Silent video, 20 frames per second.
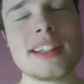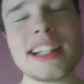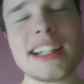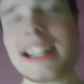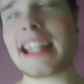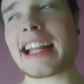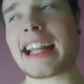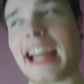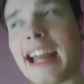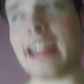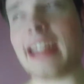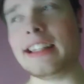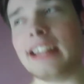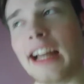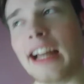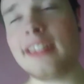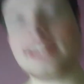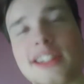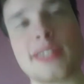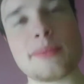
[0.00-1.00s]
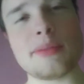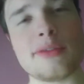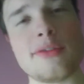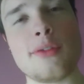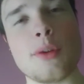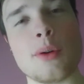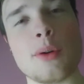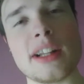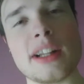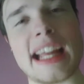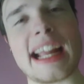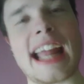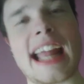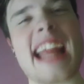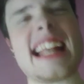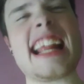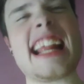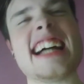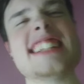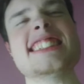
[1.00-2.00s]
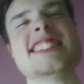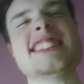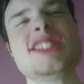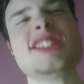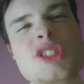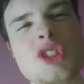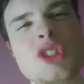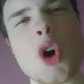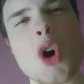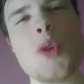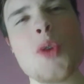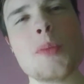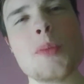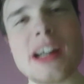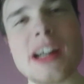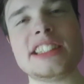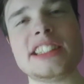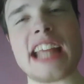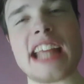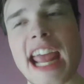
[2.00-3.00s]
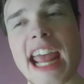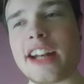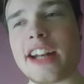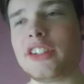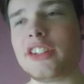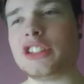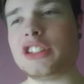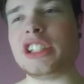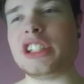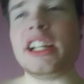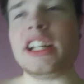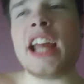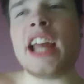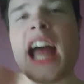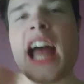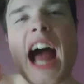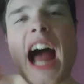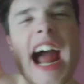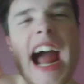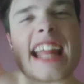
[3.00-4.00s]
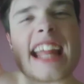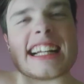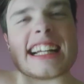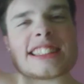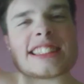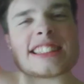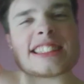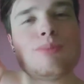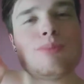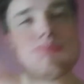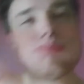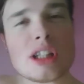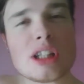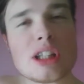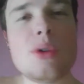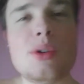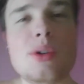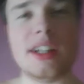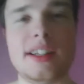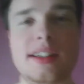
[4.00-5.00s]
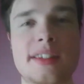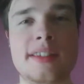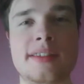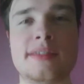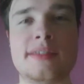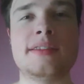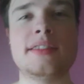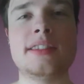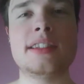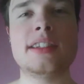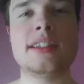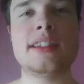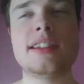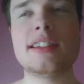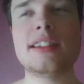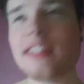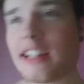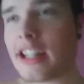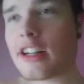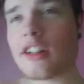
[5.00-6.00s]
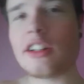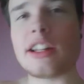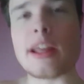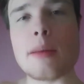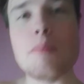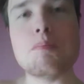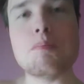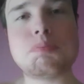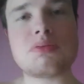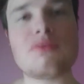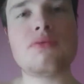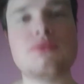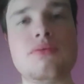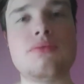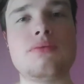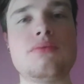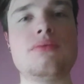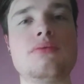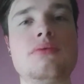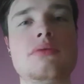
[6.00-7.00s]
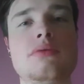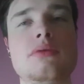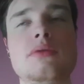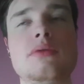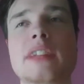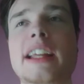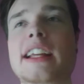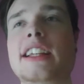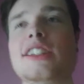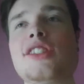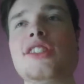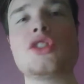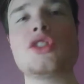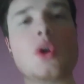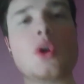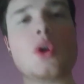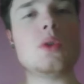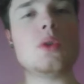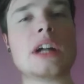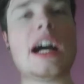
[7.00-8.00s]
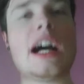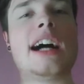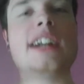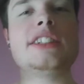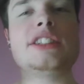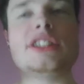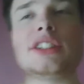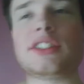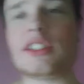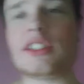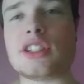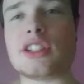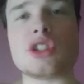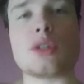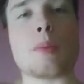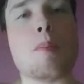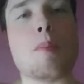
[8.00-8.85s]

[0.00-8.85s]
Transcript: Like, I had done this before. Like, I had gotten so much energy. I exploded. Literally, like a soul consciousness just